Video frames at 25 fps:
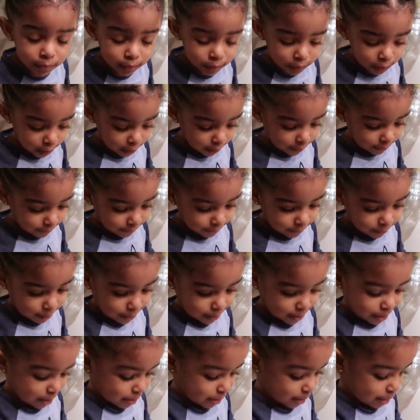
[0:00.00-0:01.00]
Okay.
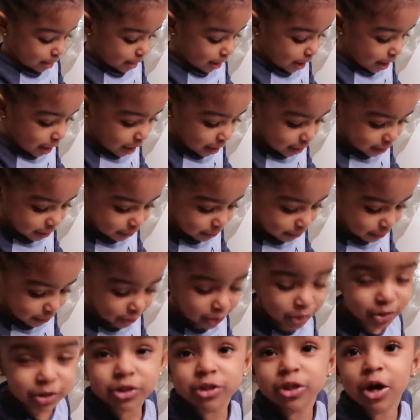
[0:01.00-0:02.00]
I have to
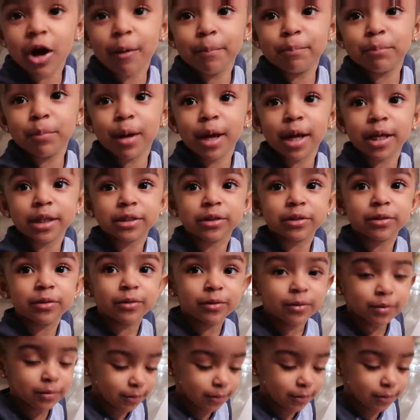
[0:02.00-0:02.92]
put the top back in.